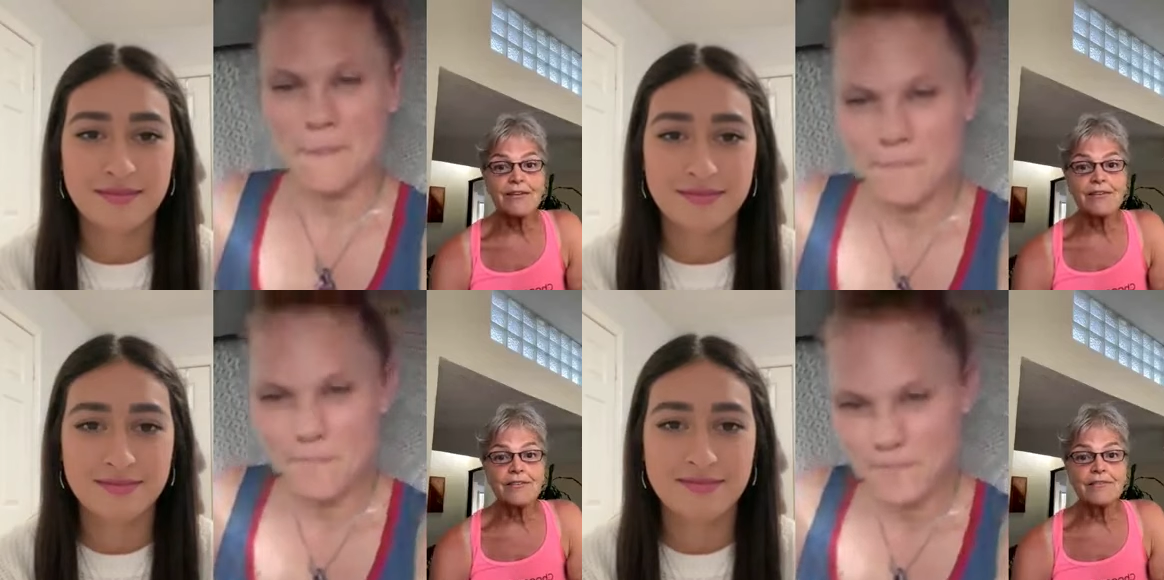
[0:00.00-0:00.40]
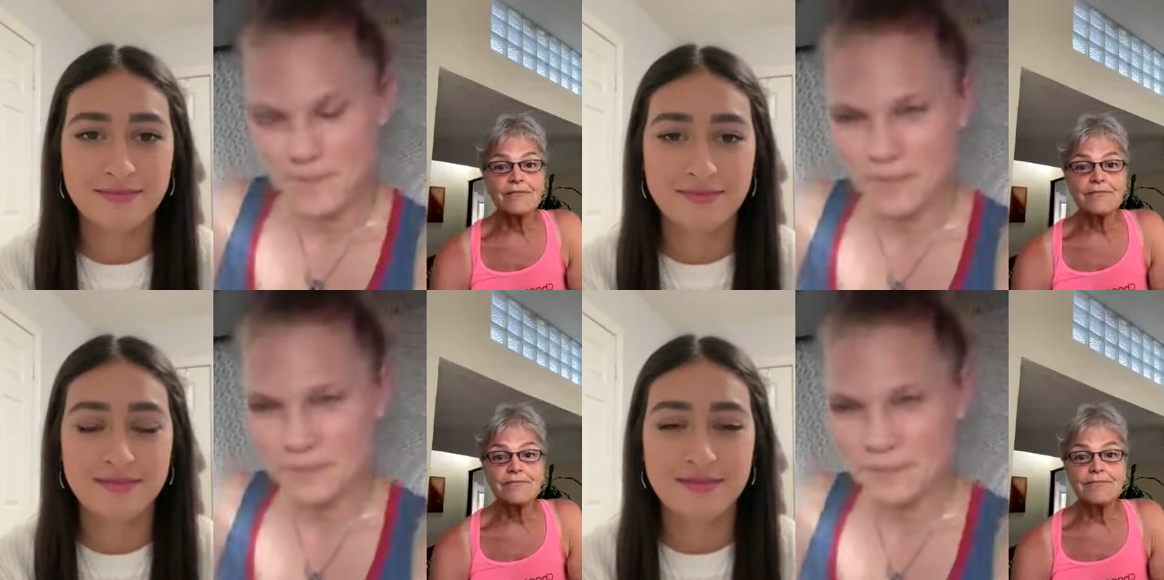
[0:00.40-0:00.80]

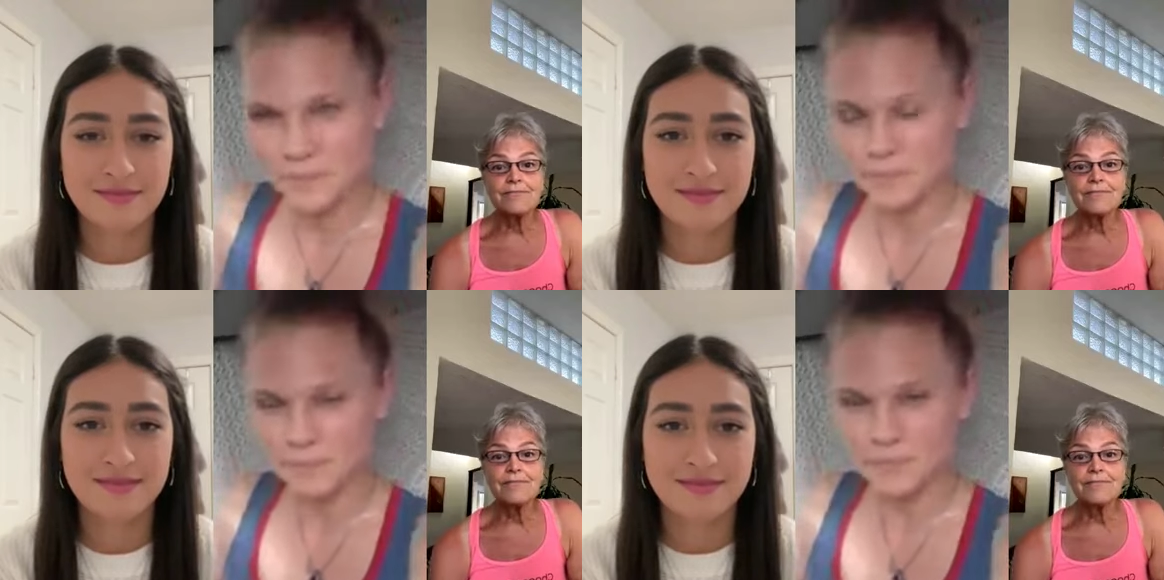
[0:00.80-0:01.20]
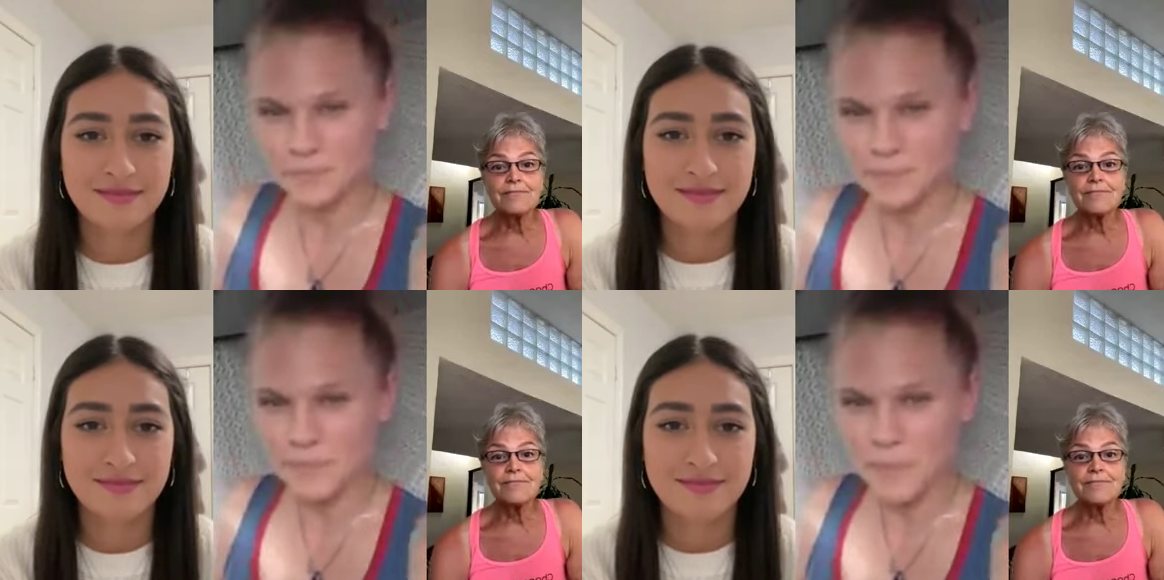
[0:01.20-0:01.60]

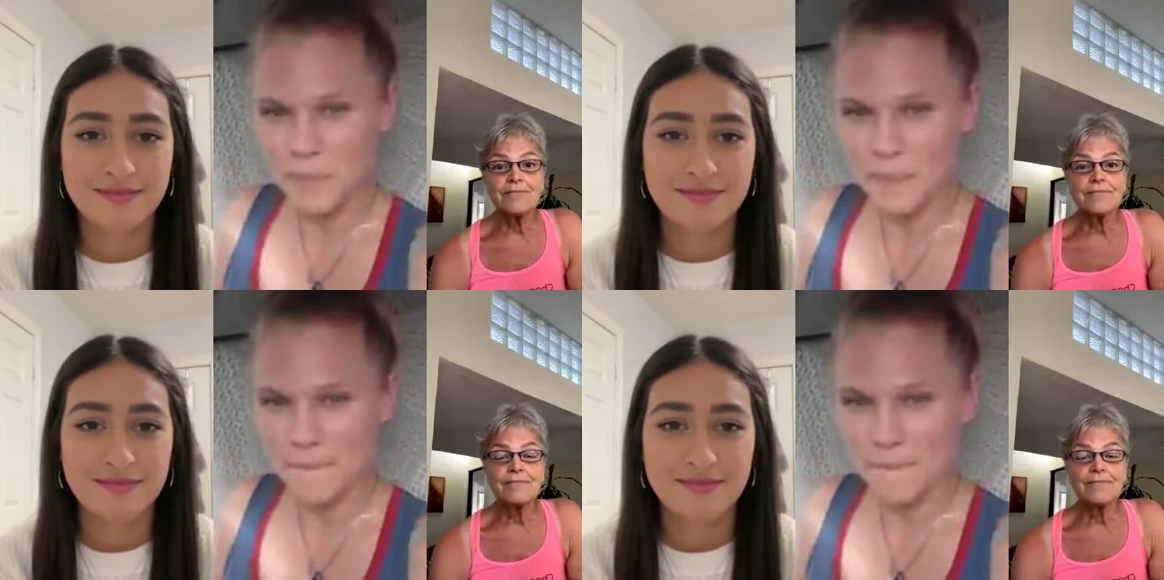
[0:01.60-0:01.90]
(no one is talking)